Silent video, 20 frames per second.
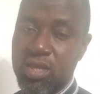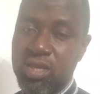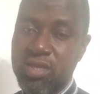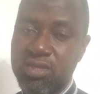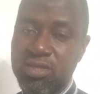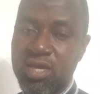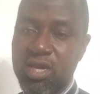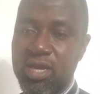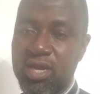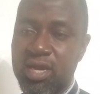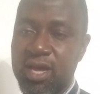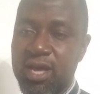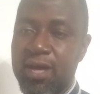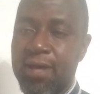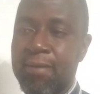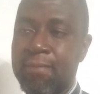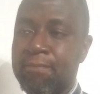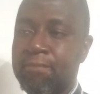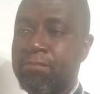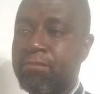Is that
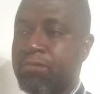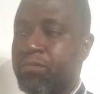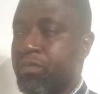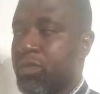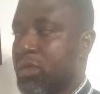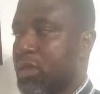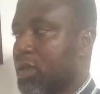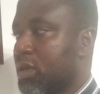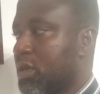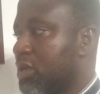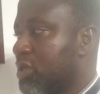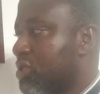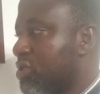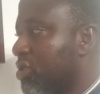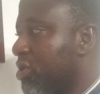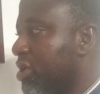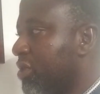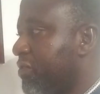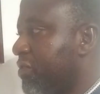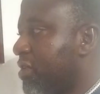clear?
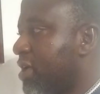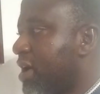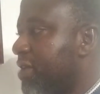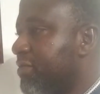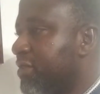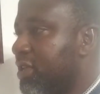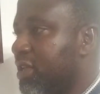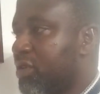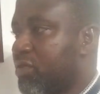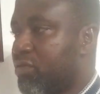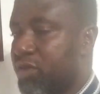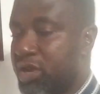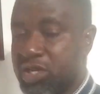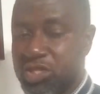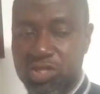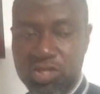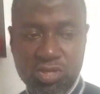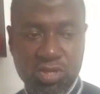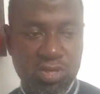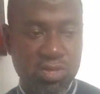So if you have any
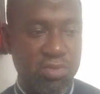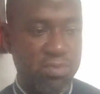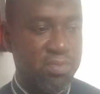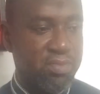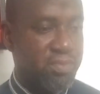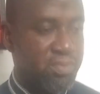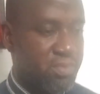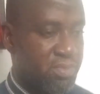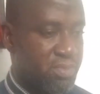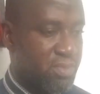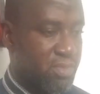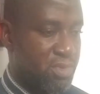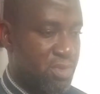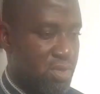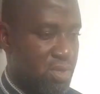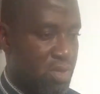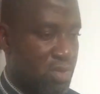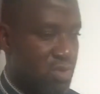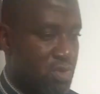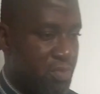question,
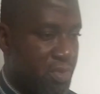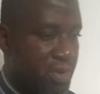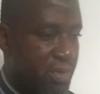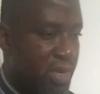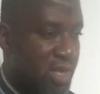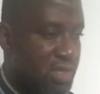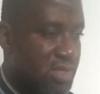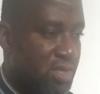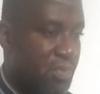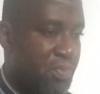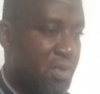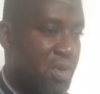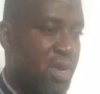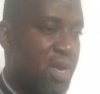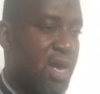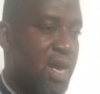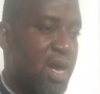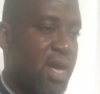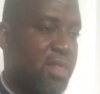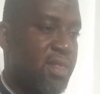you may raise up your
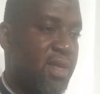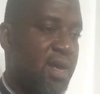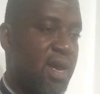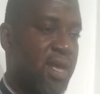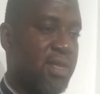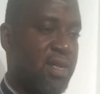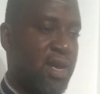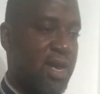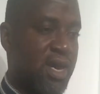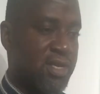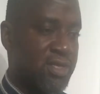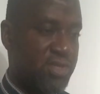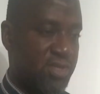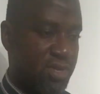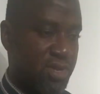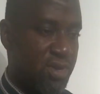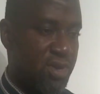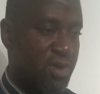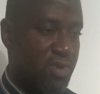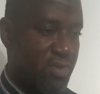hand and ask
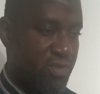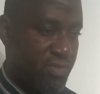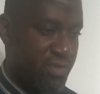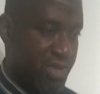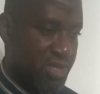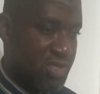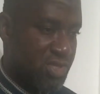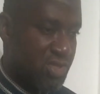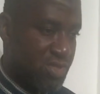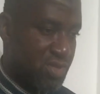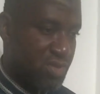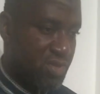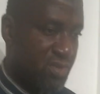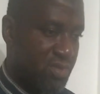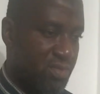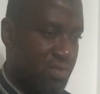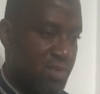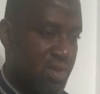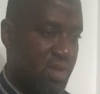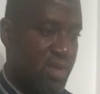your question
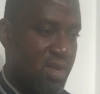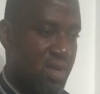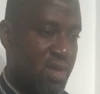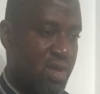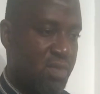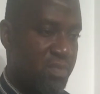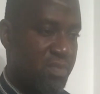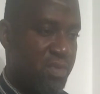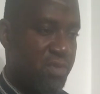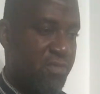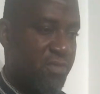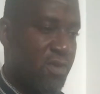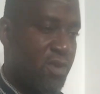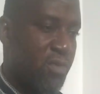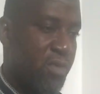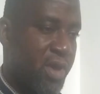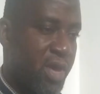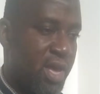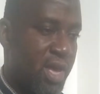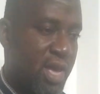before
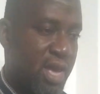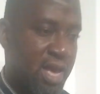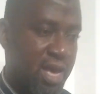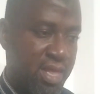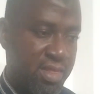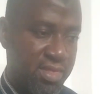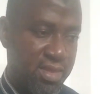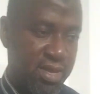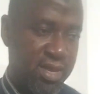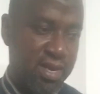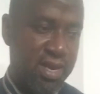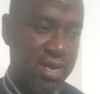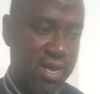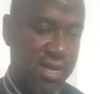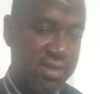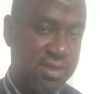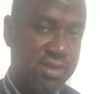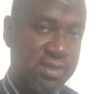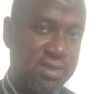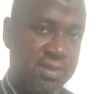we end the
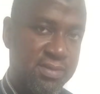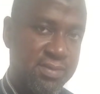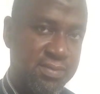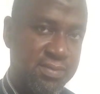class.